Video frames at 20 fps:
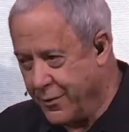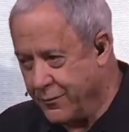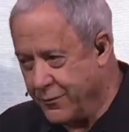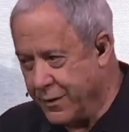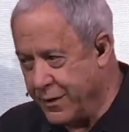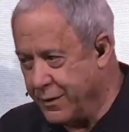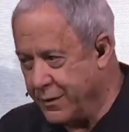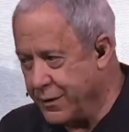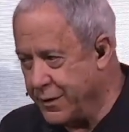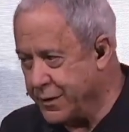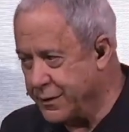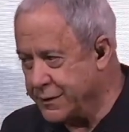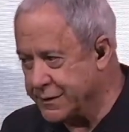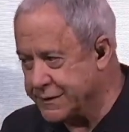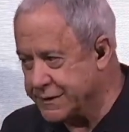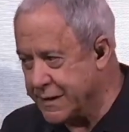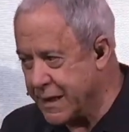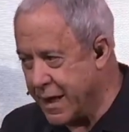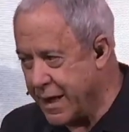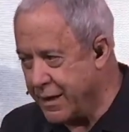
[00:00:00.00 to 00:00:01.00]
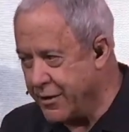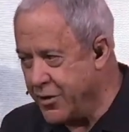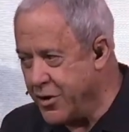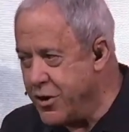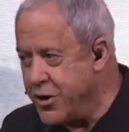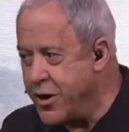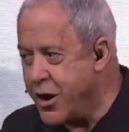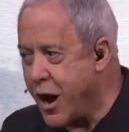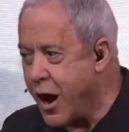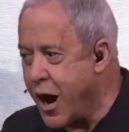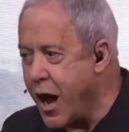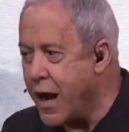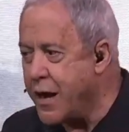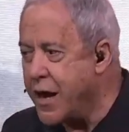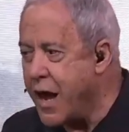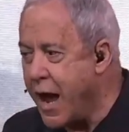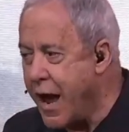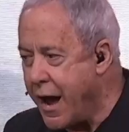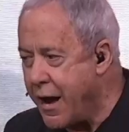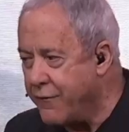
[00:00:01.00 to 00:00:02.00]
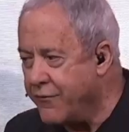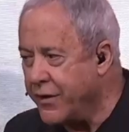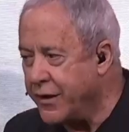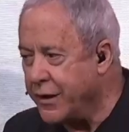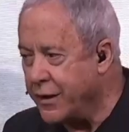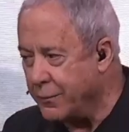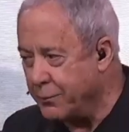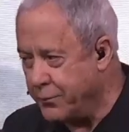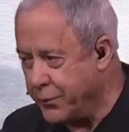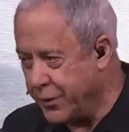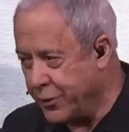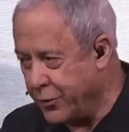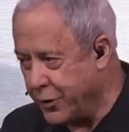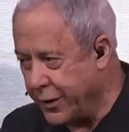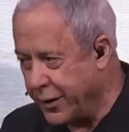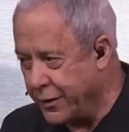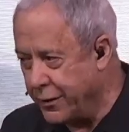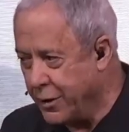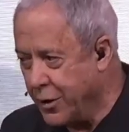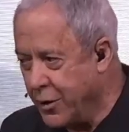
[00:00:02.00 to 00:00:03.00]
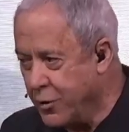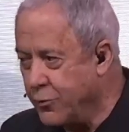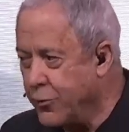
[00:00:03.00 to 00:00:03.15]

We don't understand not having it, period.